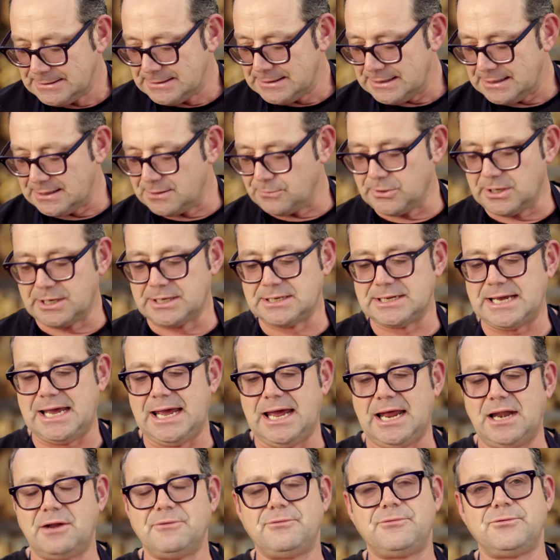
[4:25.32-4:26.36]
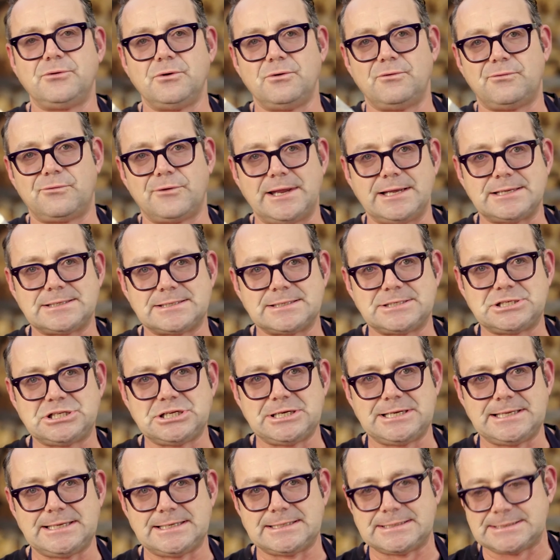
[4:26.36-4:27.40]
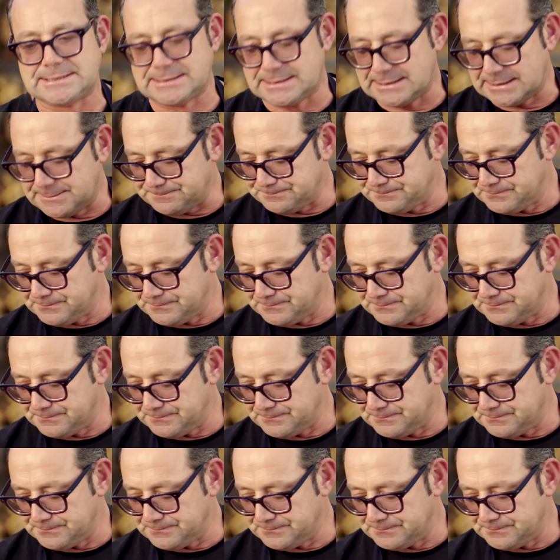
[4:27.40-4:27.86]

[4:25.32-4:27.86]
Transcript: then we're going to add a few flecks of chili into that.